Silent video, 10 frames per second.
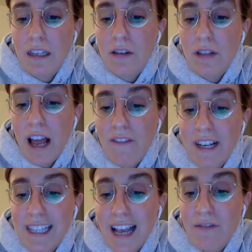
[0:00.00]
Dear
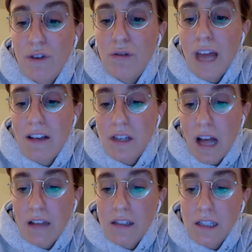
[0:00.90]
Dykevice, I have
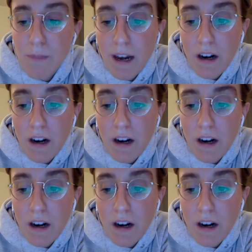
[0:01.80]
$2,000 to spend